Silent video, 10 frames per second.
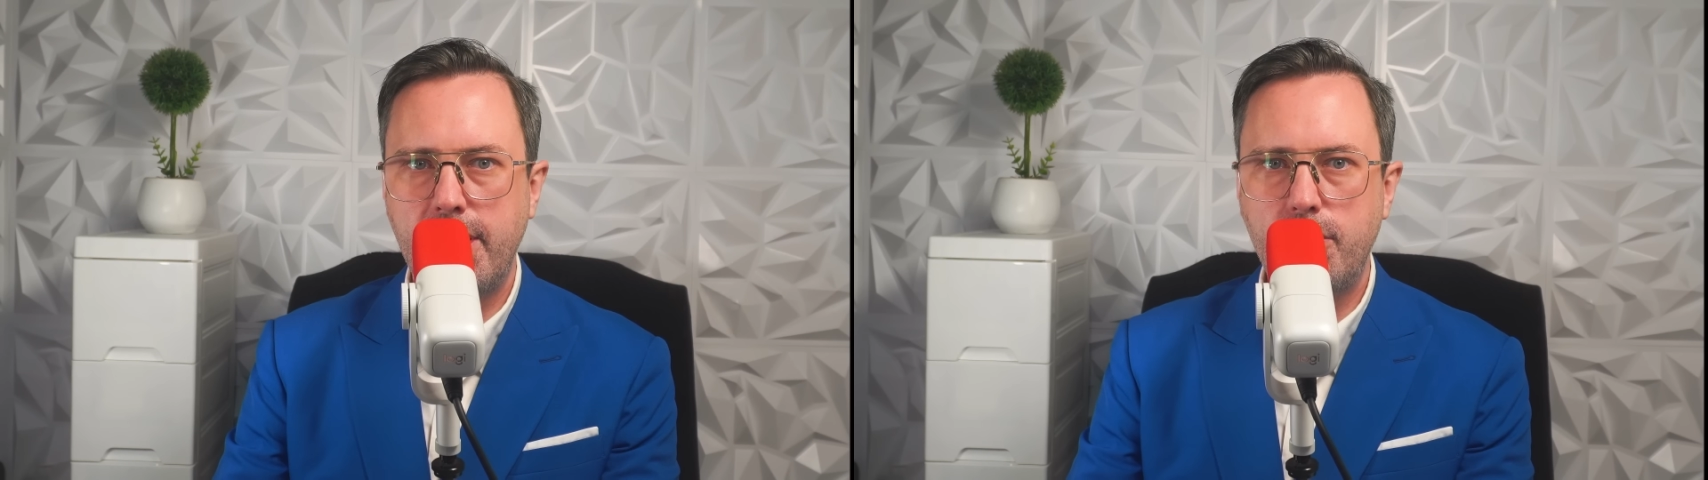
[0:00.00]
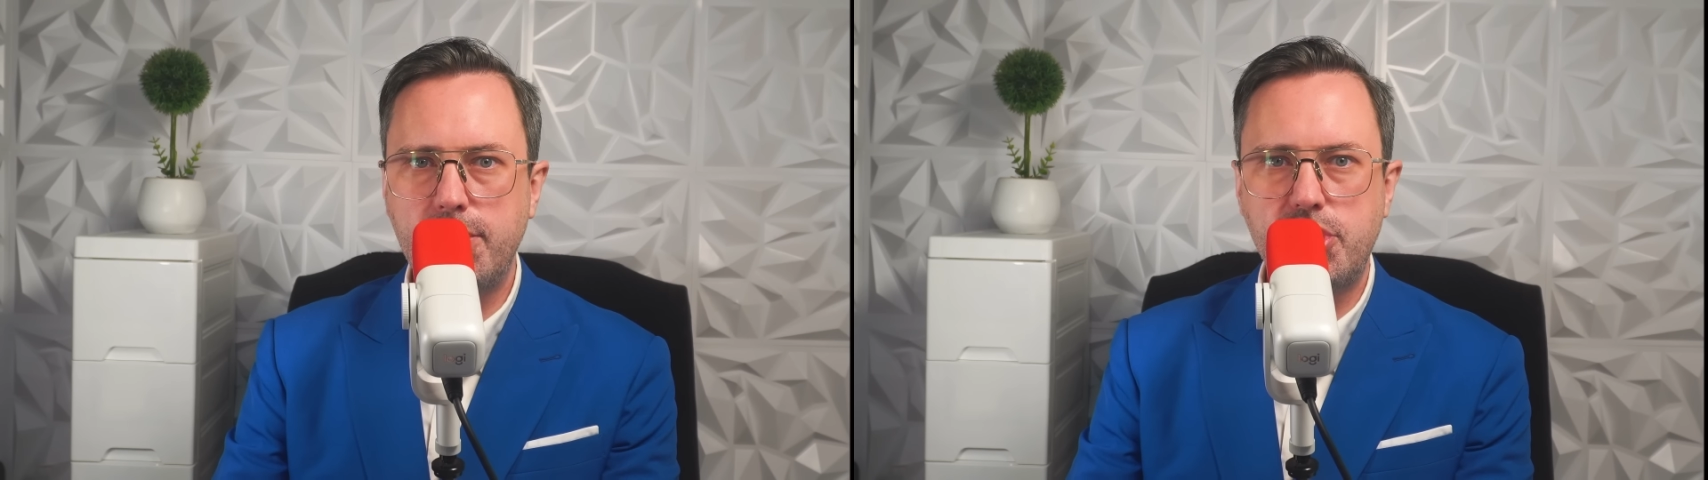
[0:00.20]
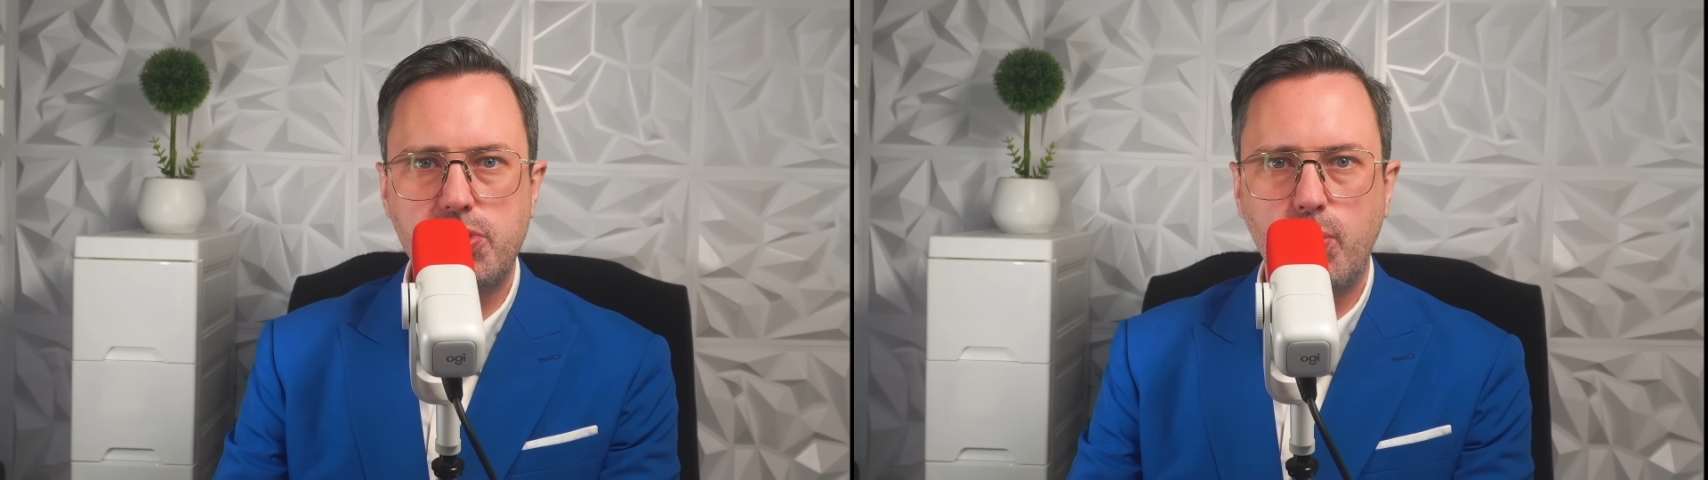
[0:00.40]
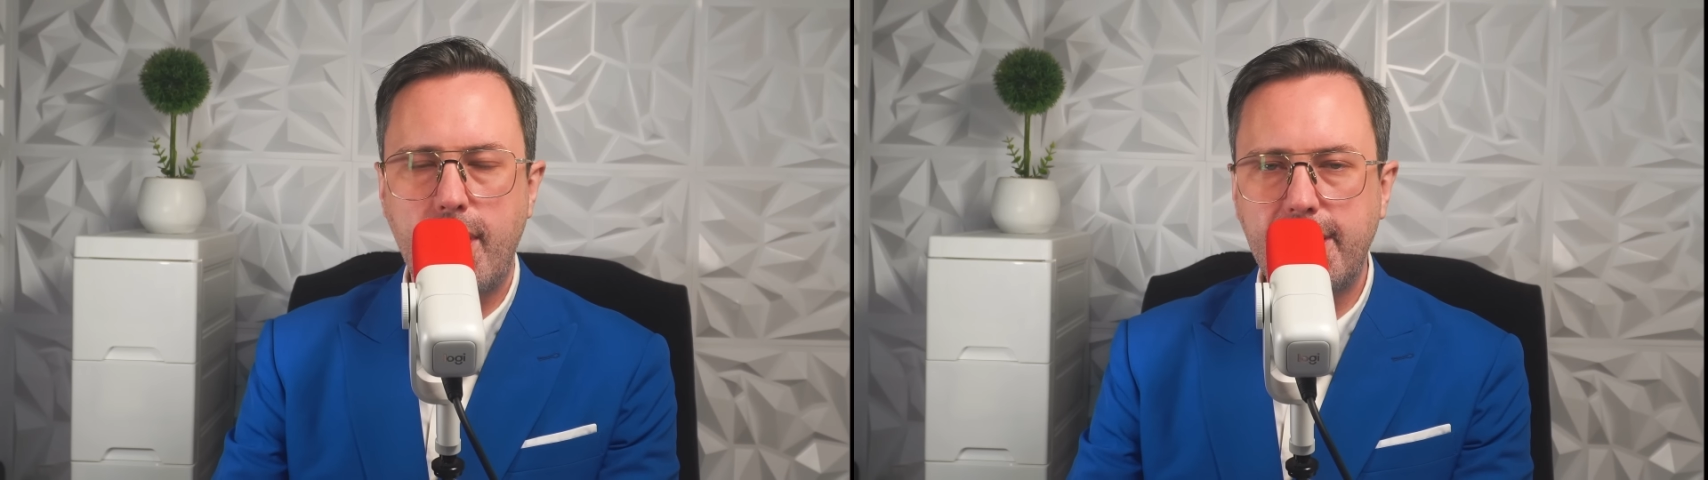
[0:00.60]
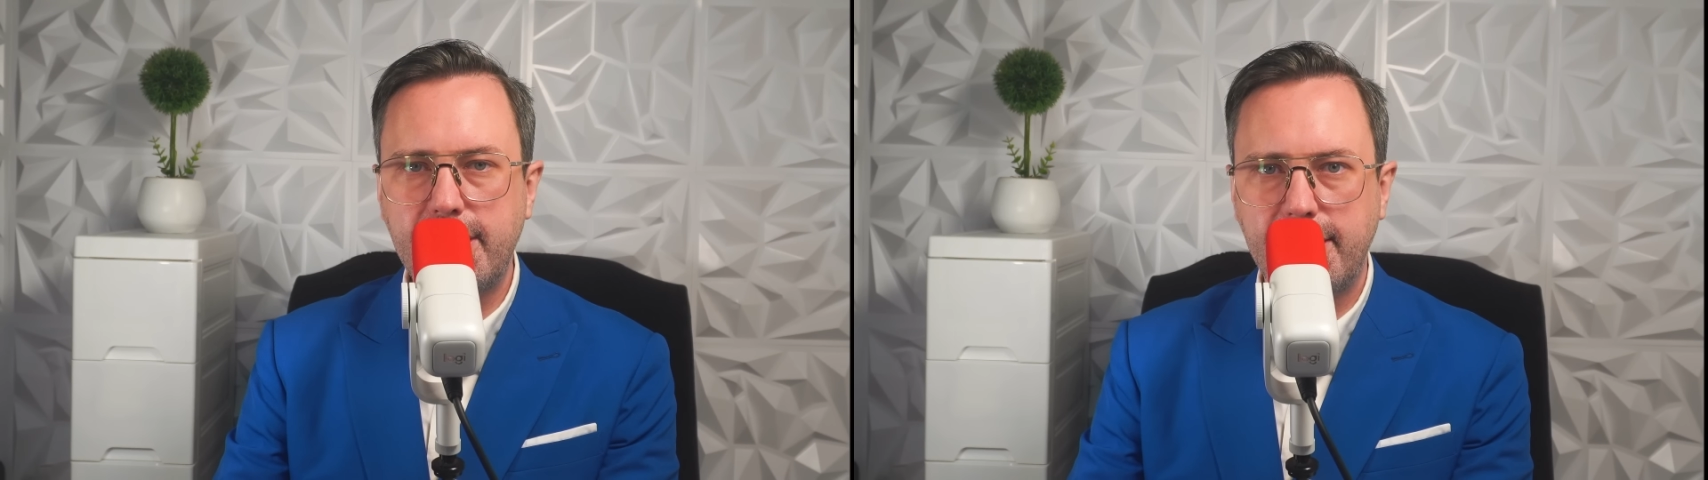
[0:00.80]
With just
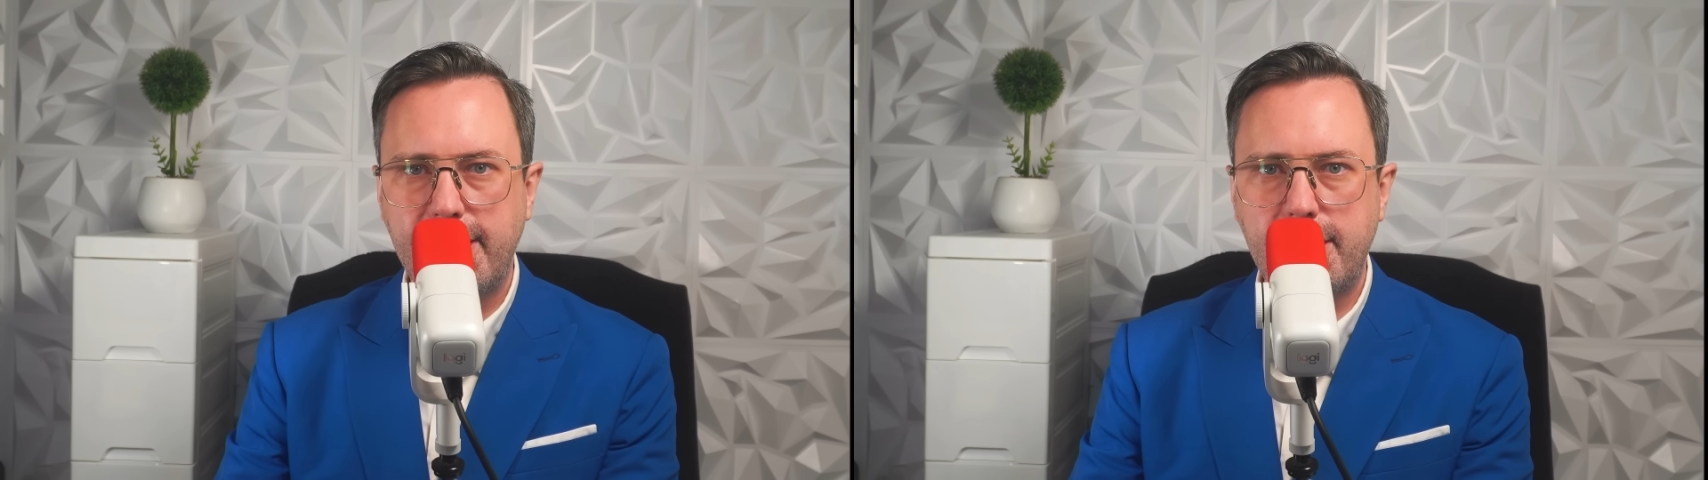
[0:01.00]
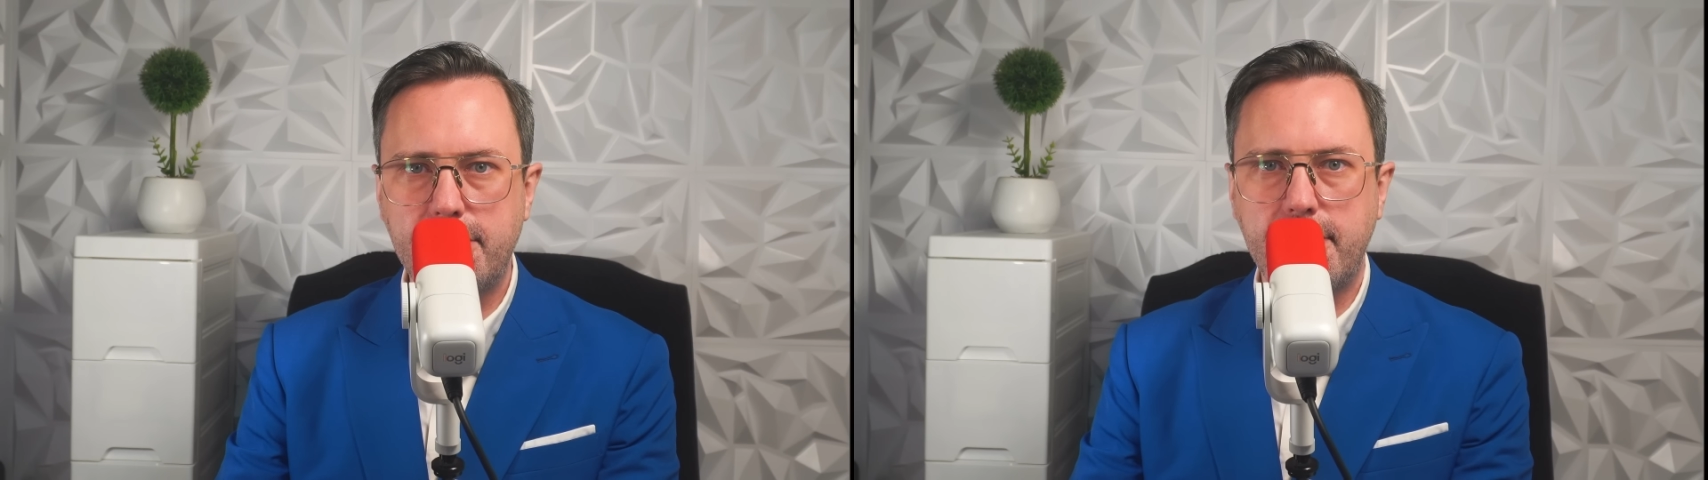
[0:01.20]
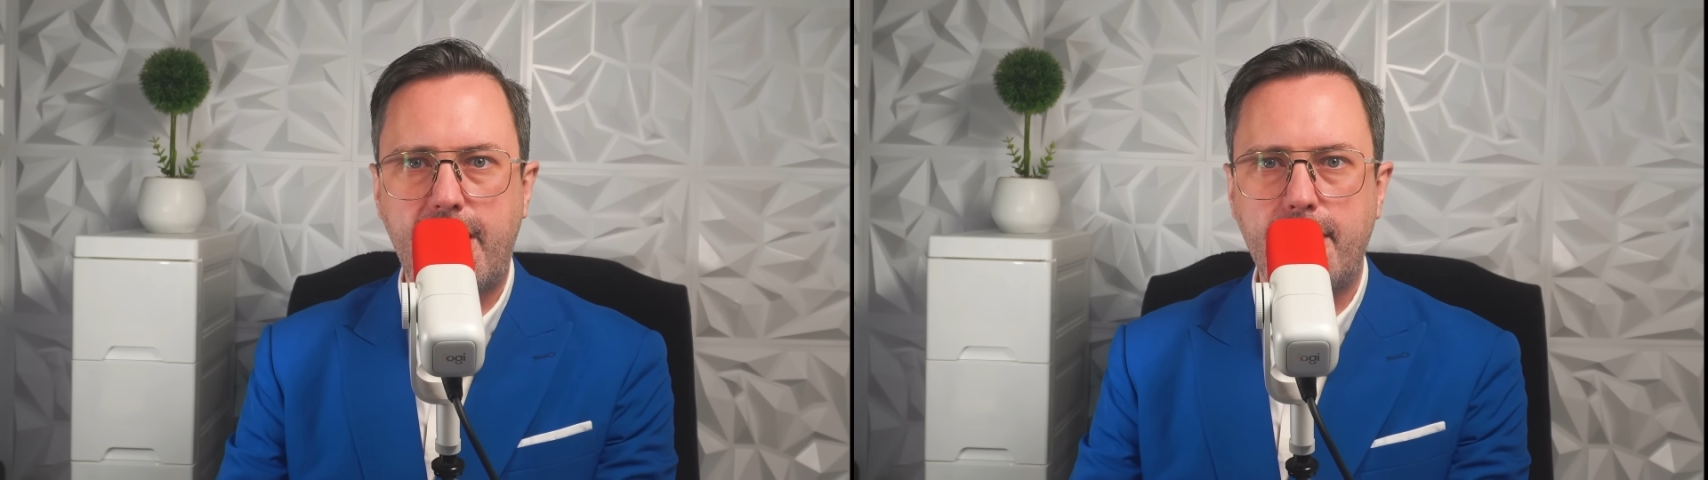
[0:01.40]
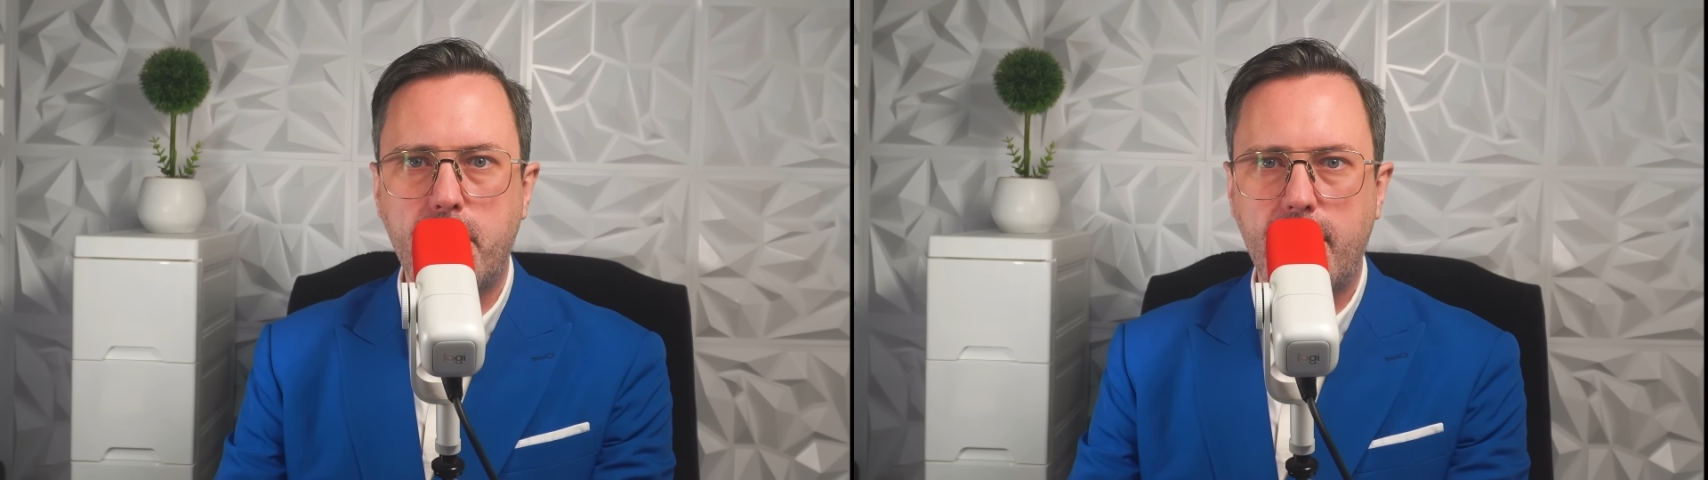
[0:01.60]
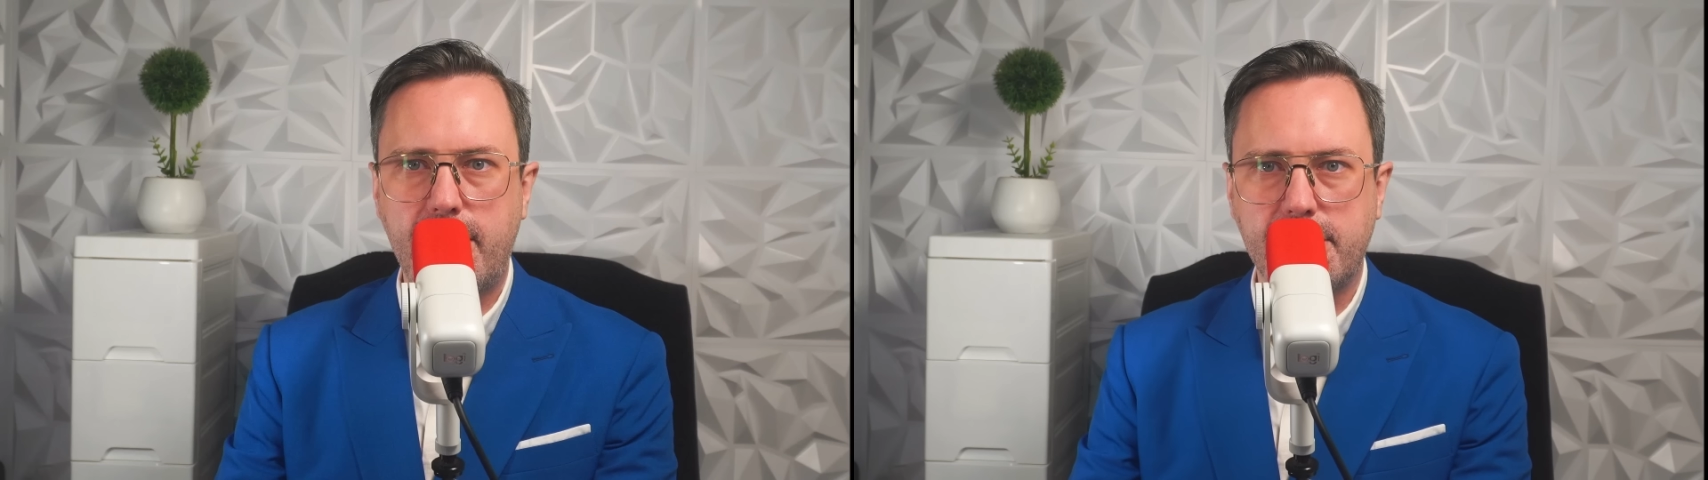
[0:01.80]
one click, you can add
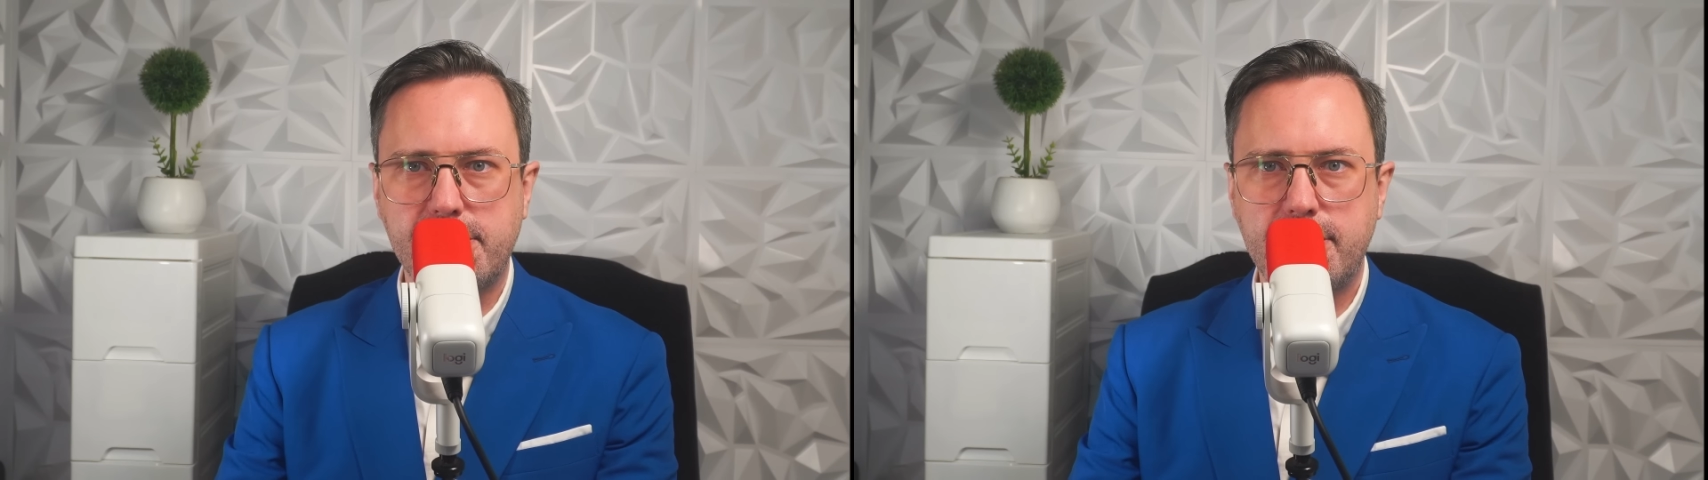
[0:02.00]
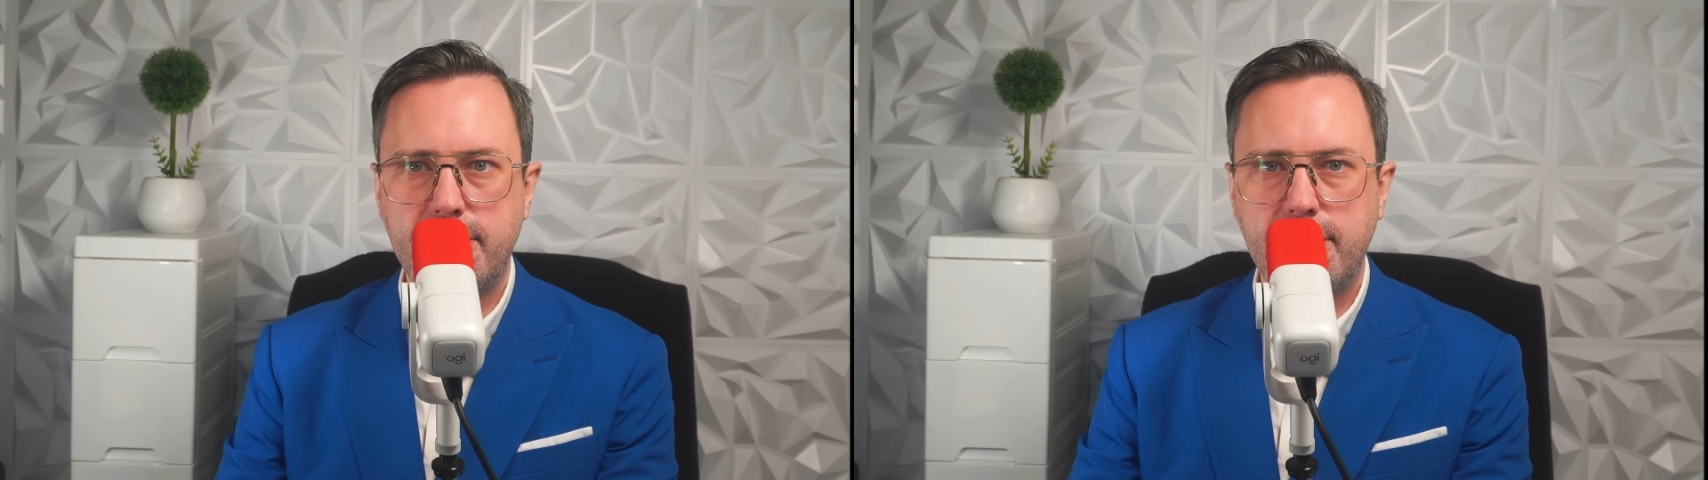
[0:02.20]
products.